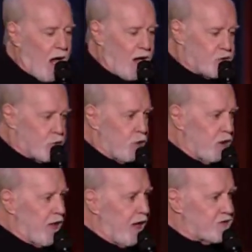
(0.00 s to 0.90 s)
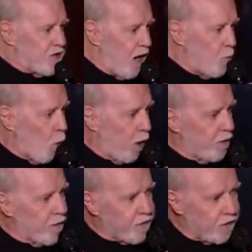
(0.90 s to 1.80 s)
And during that time,
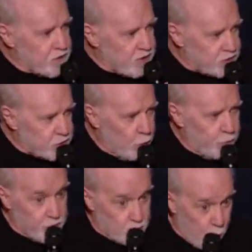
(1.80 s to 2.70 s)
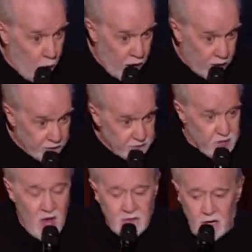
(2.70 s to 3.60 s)
one of the things they told us
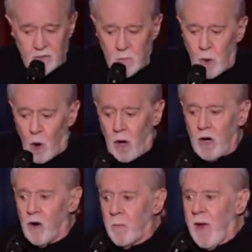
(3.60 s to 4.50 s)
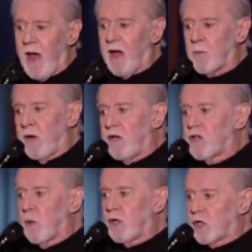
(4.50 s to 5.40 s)
was that if a boy or a man went
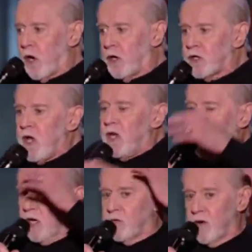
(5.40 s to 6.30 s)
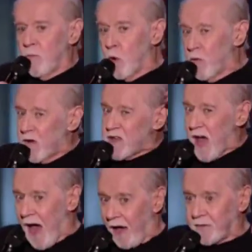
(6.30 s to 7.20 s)
into a church, he had to remove his
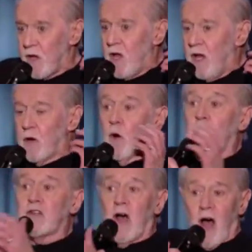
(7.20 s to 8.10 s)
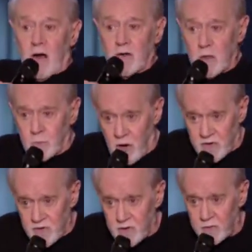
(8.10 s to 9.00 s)
hat in order to honor the
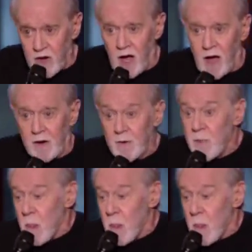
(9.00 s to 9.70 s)
presence of God.